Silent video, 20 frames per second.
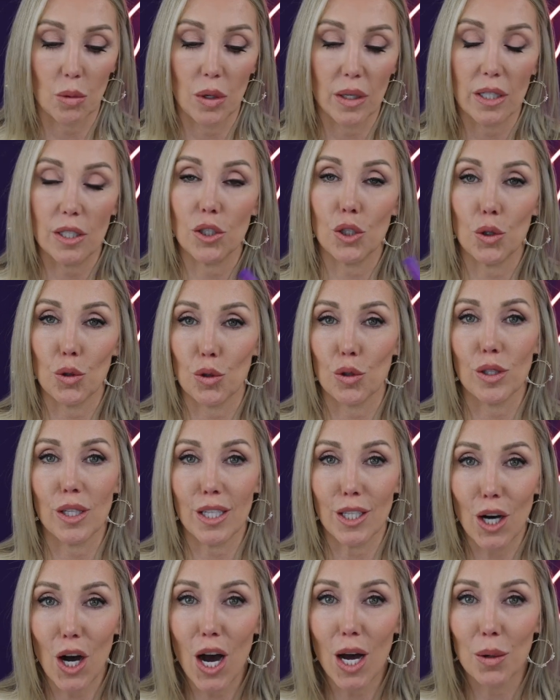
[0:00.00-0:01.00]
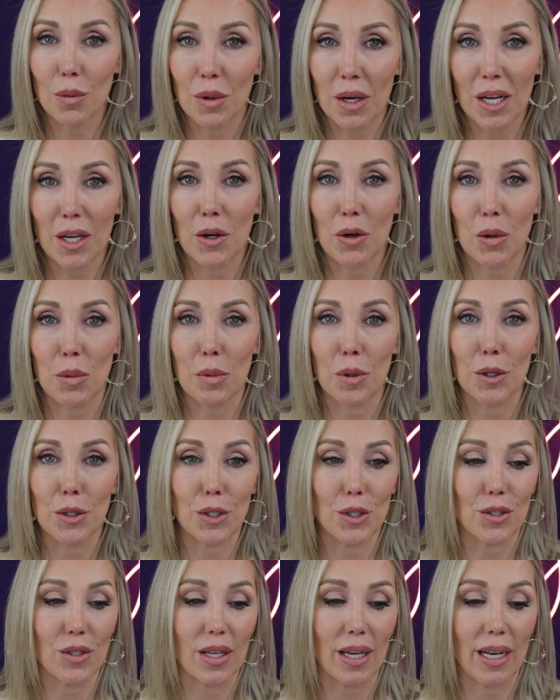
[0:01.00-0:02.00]
one is usually gone when I go to
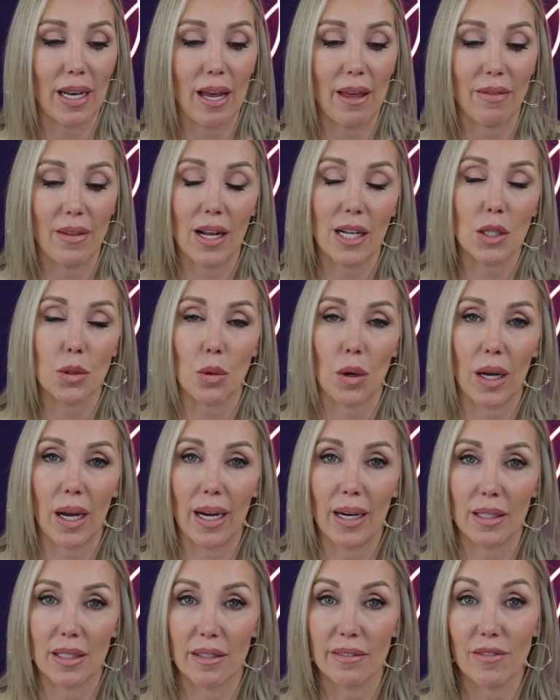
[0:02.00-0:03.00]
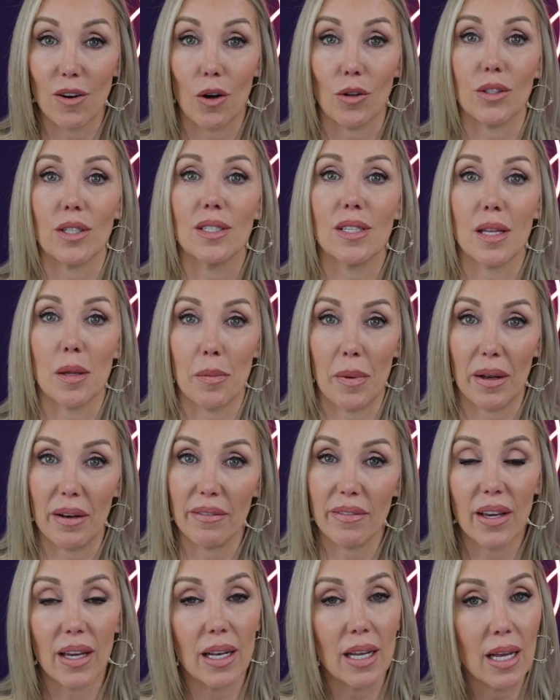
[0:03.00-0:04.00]
purchase it and that's why I defaulted to the
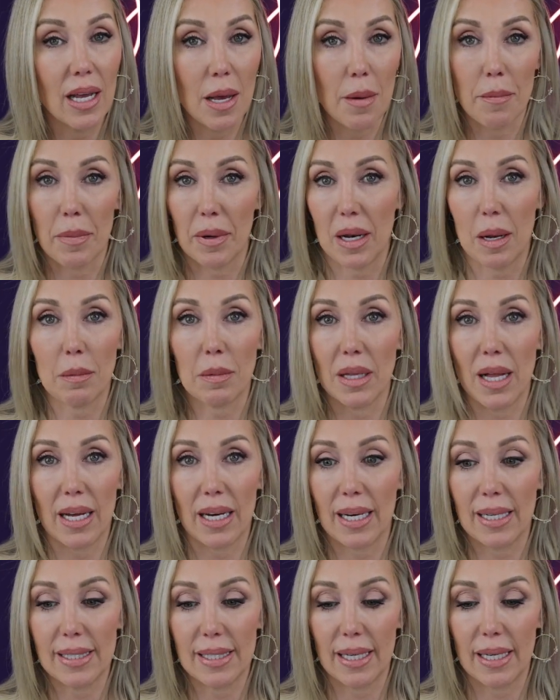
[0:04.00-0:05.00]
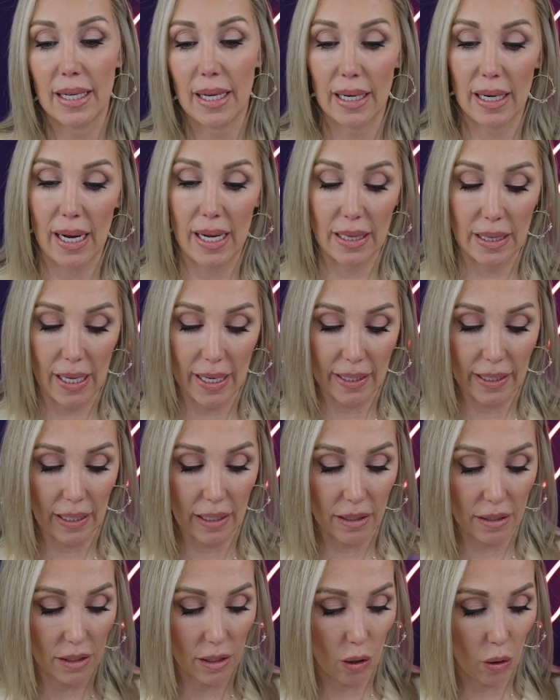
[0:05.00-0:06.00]
Benefit, but I'm glad I did and I like
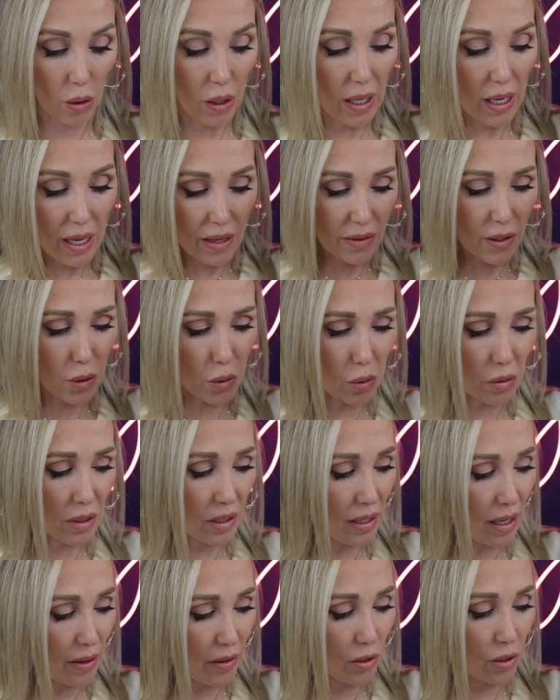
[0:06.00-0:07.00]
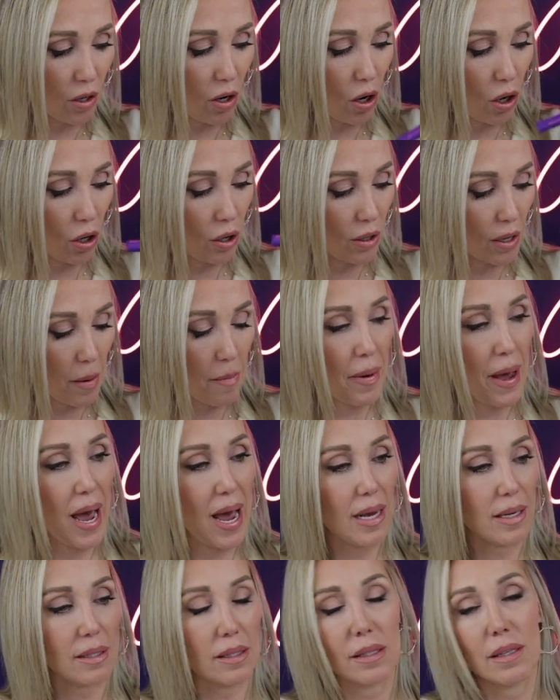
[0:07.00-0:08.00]
it. So this was another hard
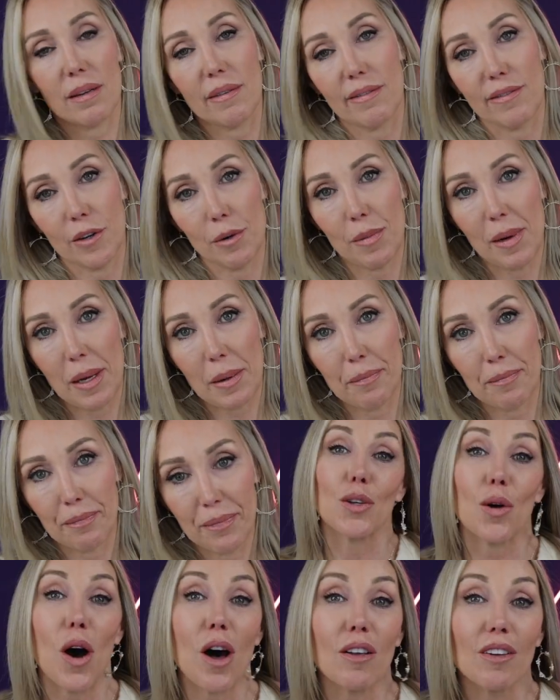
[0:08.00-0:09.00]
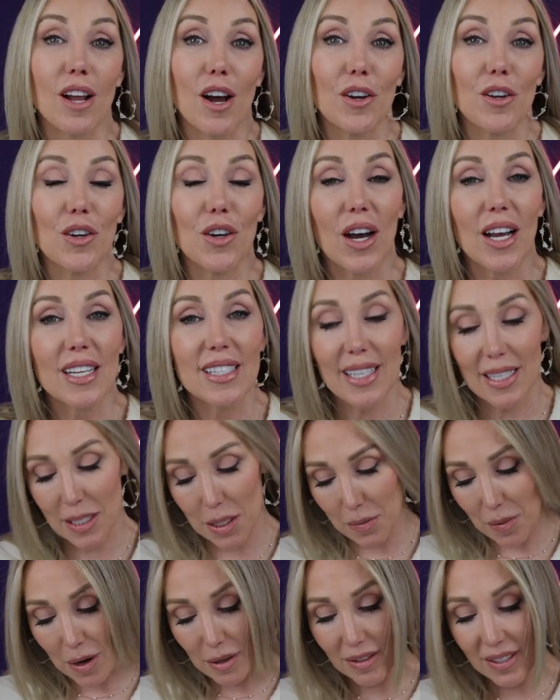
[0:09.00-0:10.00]
pass for me. So all in all, you guys, that's
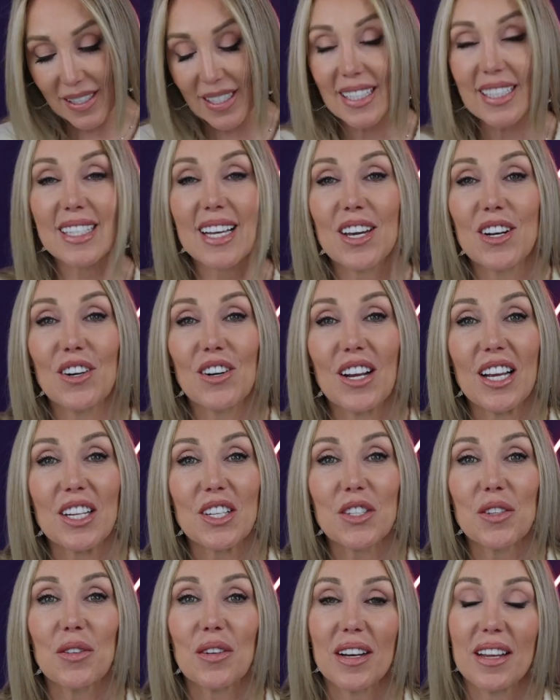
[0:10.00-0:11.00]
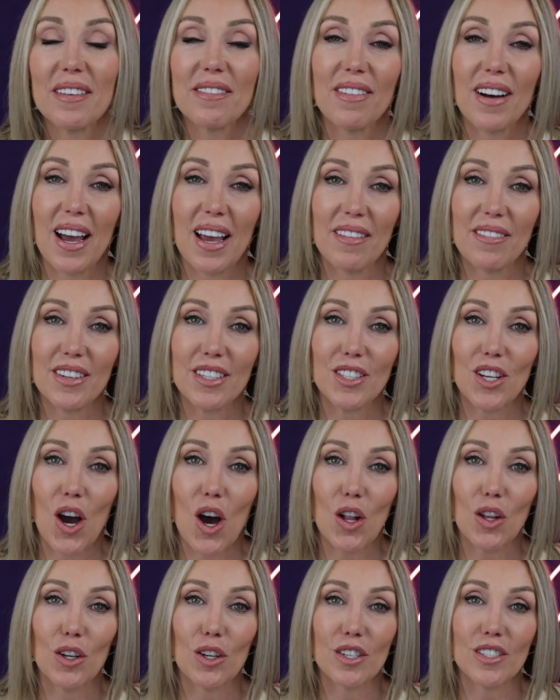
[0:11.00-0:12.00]
about
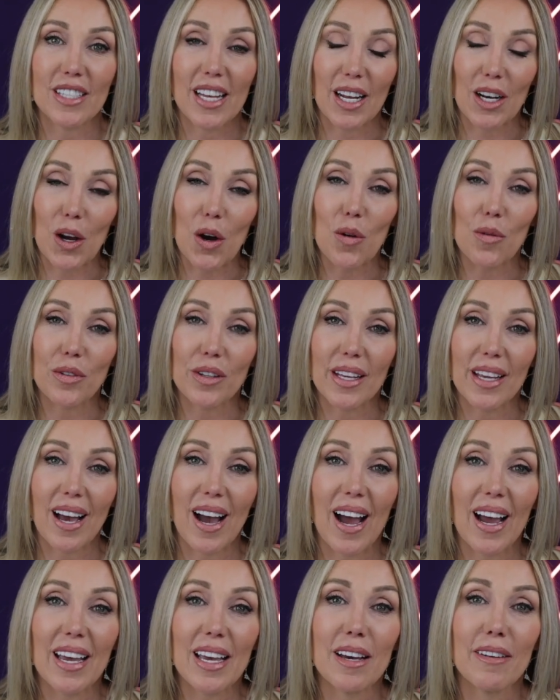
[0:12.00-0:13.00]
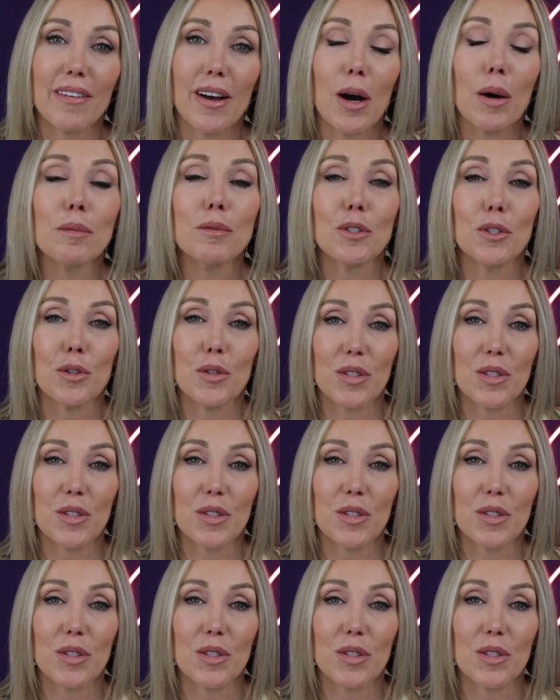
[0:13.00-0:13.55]
$625 that hopefully I have helped you